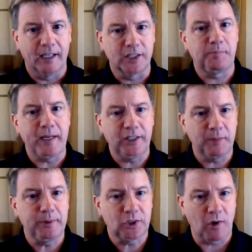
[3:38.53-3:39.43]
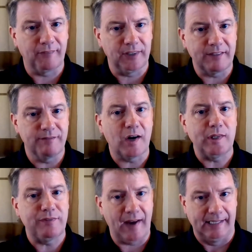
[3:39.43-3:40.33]
The spaceship is traveling
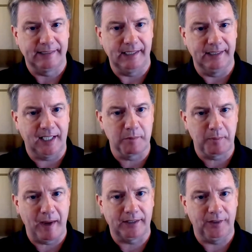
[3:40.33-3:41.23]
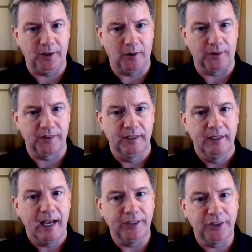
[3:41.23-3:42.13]
very fast as it comes back to the Earth.
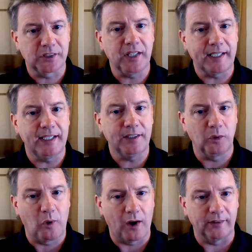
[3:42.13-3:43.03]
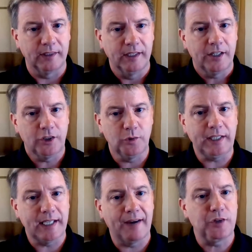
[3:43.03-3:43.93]
And just like hitting the water, you
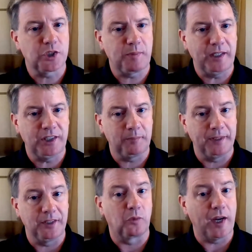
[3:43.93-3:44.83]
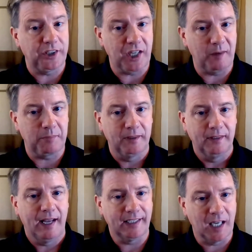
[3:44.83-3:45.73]
need to have your spaceship in the right shape
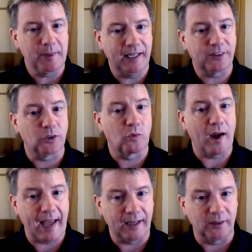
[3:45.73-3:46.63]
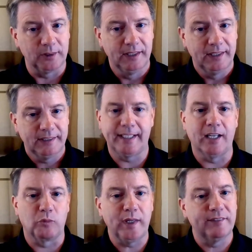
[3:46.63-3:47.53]
and coming in at the right angle to
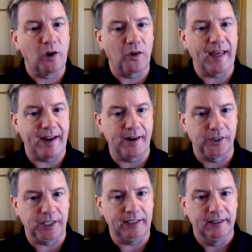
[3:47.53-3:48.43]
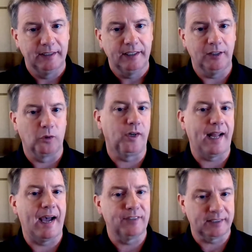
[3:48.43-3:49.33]
get rid of all that energy in
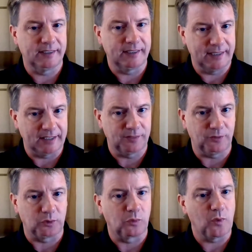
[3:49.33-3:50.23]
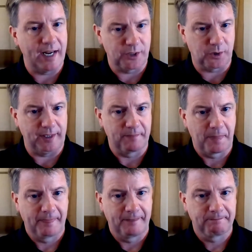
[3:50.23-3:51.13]
order to have a successful re-entry.
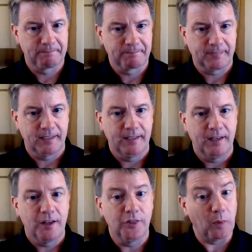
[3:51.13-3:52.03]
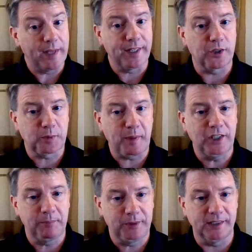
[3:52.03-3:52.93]
The way that our
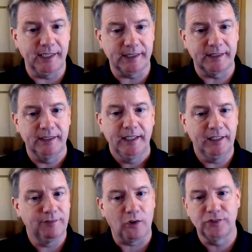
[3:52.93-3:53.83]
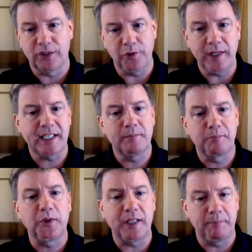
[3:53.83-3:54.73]
spaceship does this involves a unique
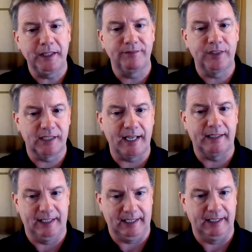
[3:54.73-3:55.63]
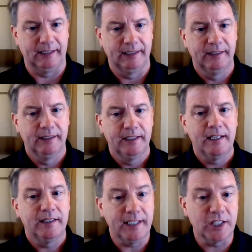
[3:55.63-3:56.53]
and brilliant bit of design thinking.
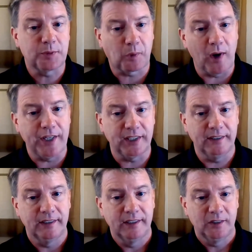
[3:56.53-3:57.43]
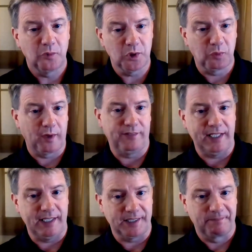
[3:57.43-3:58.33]
The inspiration was one of
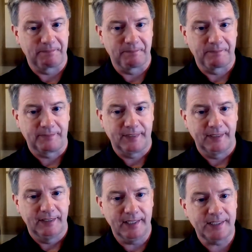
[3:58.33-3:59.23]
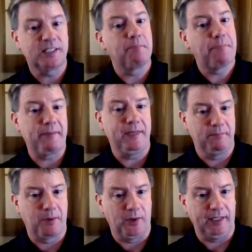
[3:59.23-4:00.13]
these. This is a
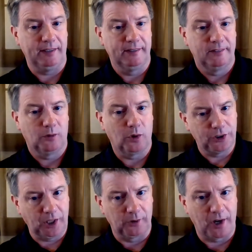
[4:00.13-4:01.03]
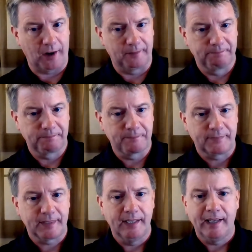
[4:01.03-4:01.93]
badminton birdie, or a shuttlecock,
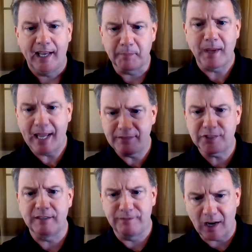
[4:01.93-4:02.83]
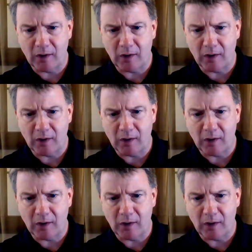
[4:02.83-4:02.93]
and it behaves in a